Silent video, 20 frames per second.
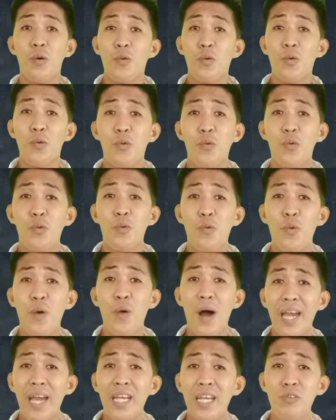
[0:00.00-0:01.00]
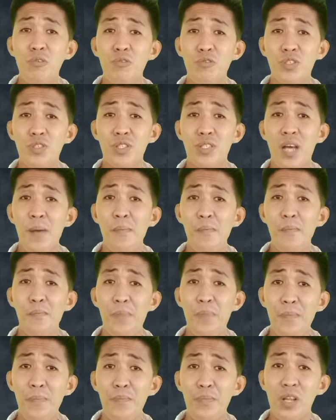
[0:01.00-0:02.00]
Why do some
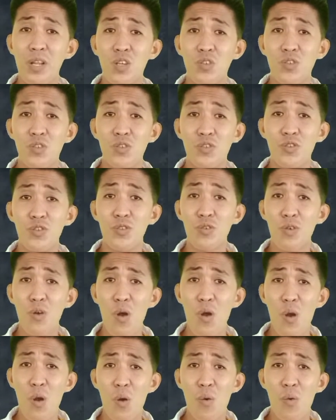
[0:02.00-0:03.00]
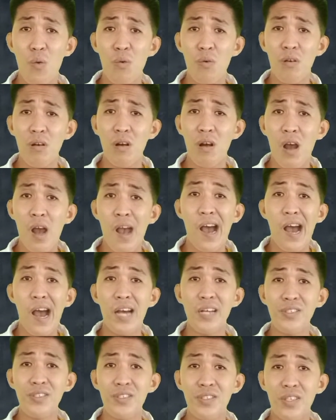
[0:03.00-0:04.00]
populations grow
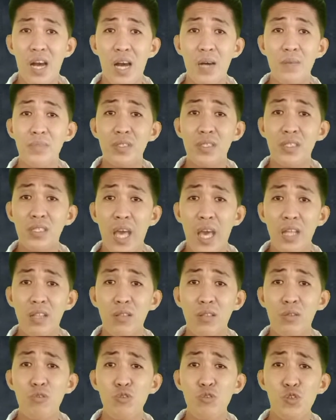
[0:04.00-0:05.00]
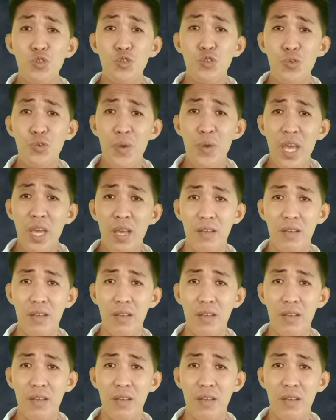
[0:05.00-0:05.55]
and some tend to shrink?